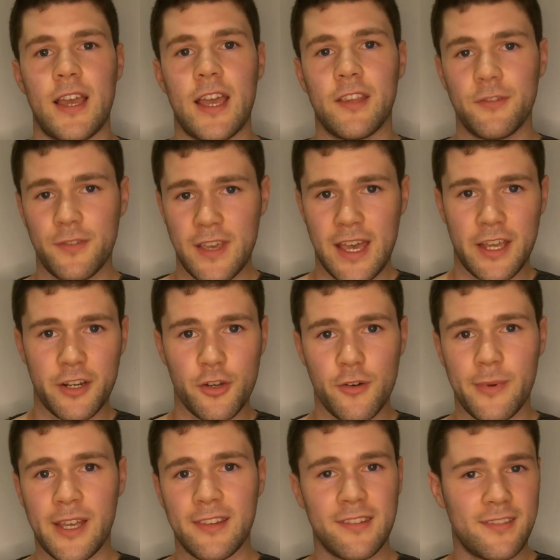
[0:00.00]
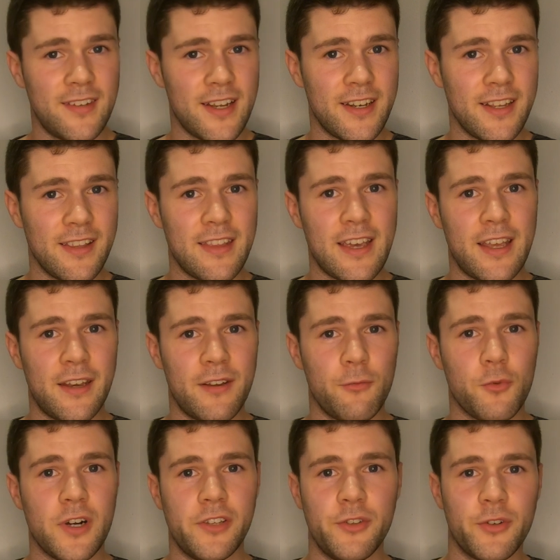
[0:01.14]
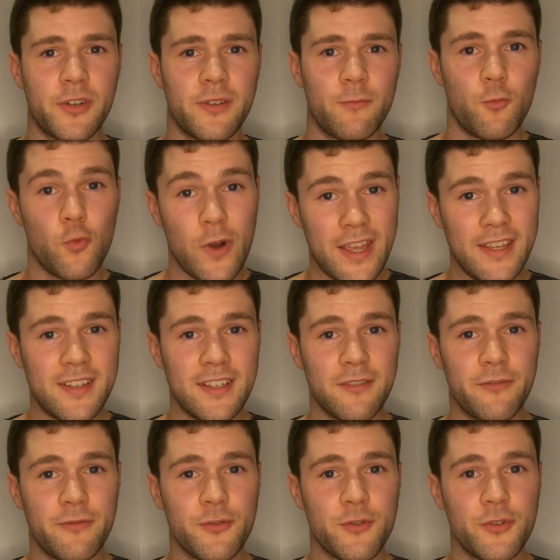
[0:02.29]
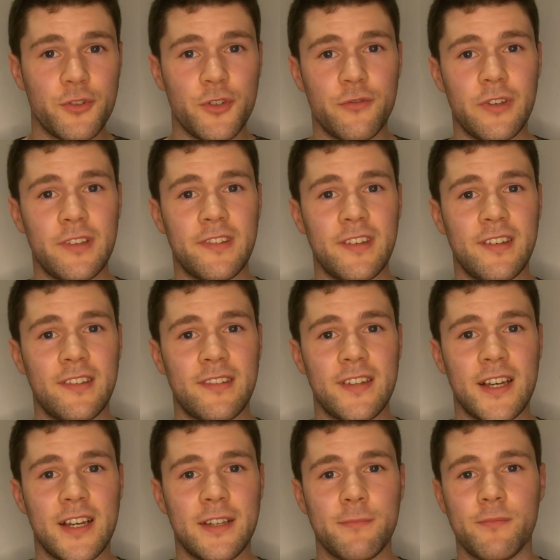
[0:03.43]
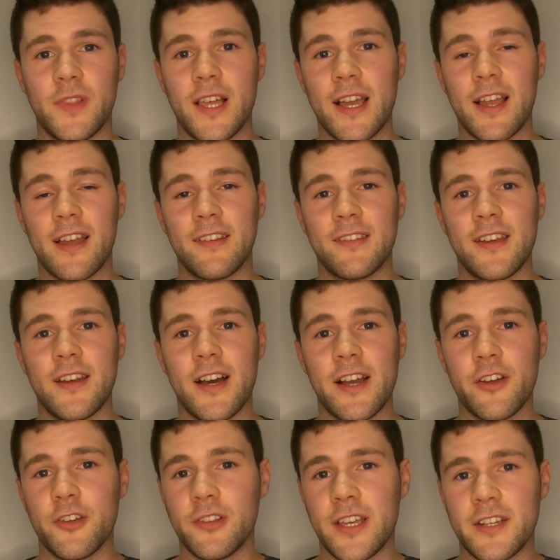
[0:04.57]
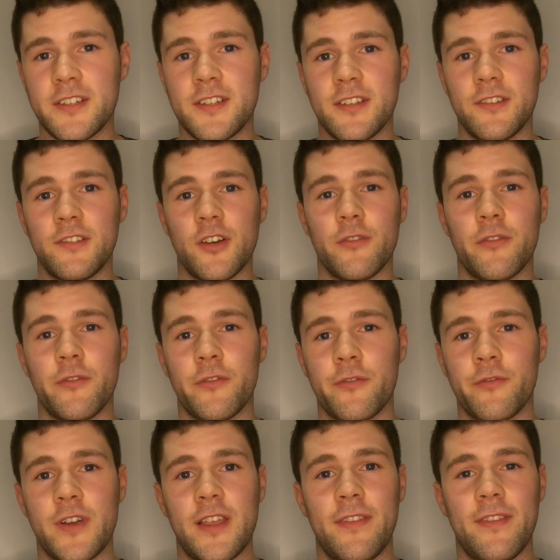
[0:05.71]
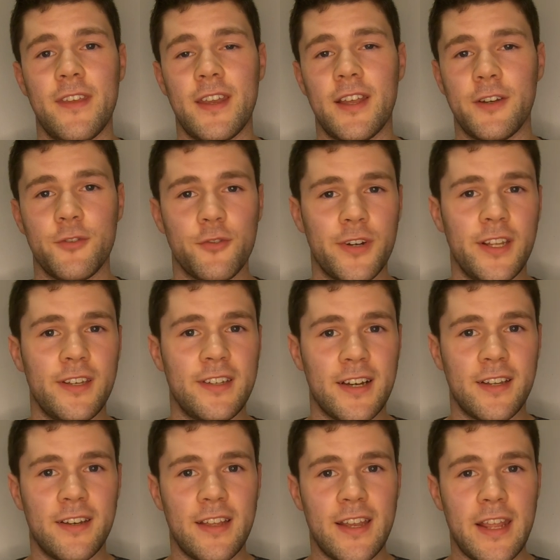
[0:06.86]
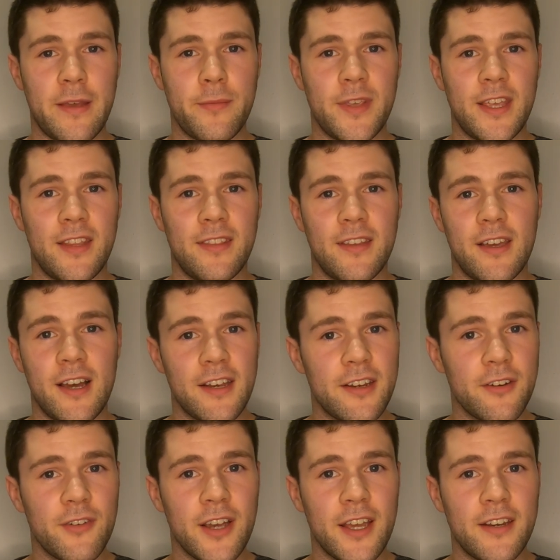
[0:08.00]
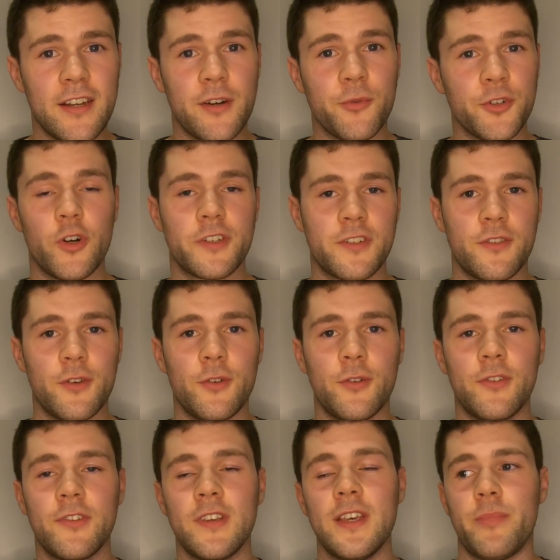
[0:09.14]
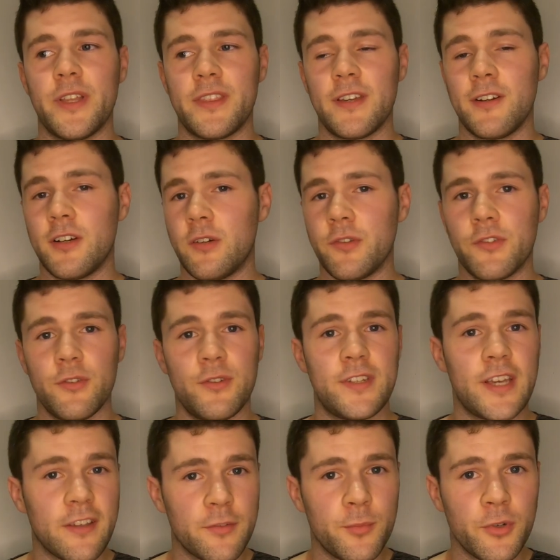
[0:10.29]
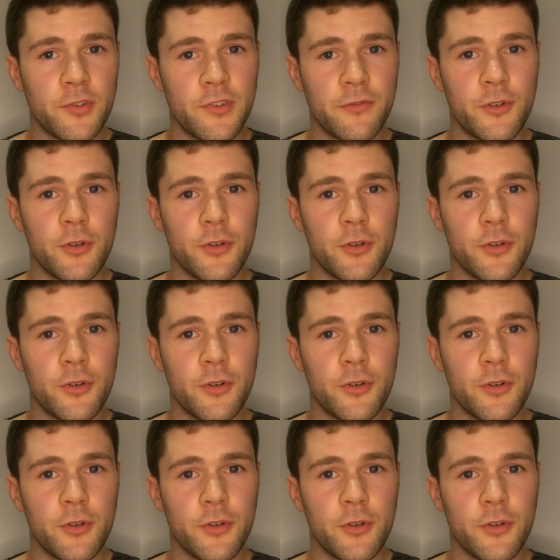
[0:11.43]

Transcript: As for how to go about studying that while you're waiting for university to start, like I said, I got lectures off of a friend that had already done anatomy in their undergrad, and I watched those. But there are also textbooks, of